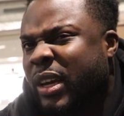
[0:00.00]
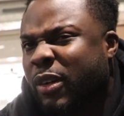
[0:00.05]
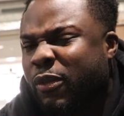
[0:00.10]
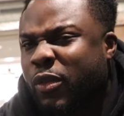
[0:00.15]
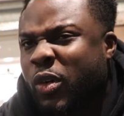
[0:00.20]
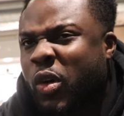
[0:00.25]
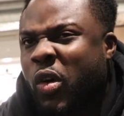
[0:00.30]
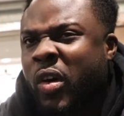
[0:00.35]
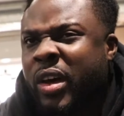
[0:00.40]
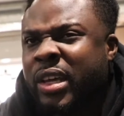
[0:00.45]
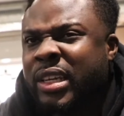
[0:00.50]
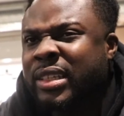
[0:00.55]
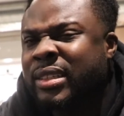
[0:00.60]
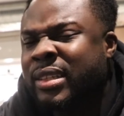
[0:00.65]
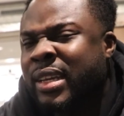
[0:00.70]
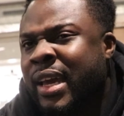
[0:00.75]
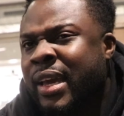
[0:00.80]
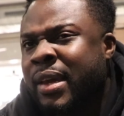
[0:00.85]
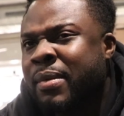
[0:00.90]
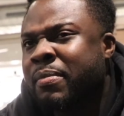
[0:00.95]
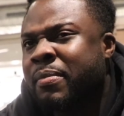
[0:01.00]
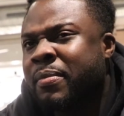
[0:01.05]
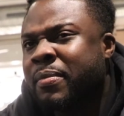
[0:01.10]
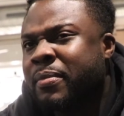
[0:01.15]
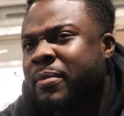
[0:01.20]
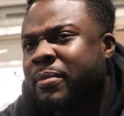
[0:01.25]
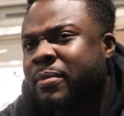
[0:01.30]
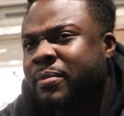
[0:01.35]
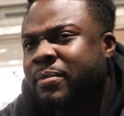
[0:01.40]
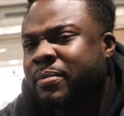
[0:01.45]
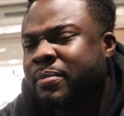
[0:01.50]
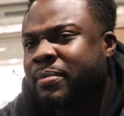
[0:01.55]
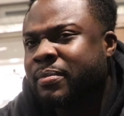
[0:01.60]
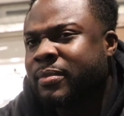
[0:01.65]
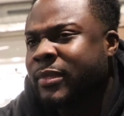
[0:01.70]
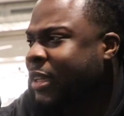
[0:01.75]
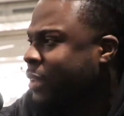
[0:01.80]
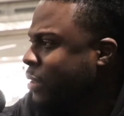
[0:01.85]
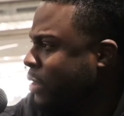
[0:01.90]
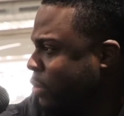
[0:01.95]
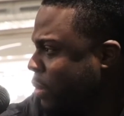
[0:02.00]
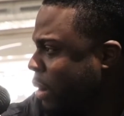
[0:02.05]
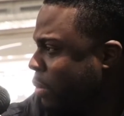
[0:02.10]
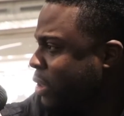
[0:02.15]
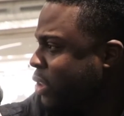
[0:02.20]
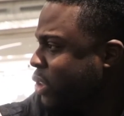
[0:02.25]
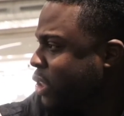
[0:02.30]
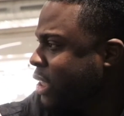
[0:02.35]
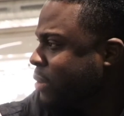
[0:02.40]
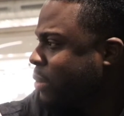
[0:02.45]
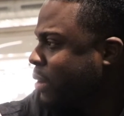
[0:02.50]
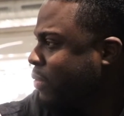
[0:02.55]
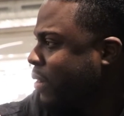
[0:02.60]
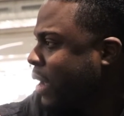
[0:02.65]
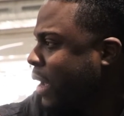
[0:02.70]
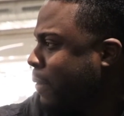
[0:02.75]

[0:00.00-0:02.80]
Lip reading: forgotten his name. You remember the Cheeseman fight?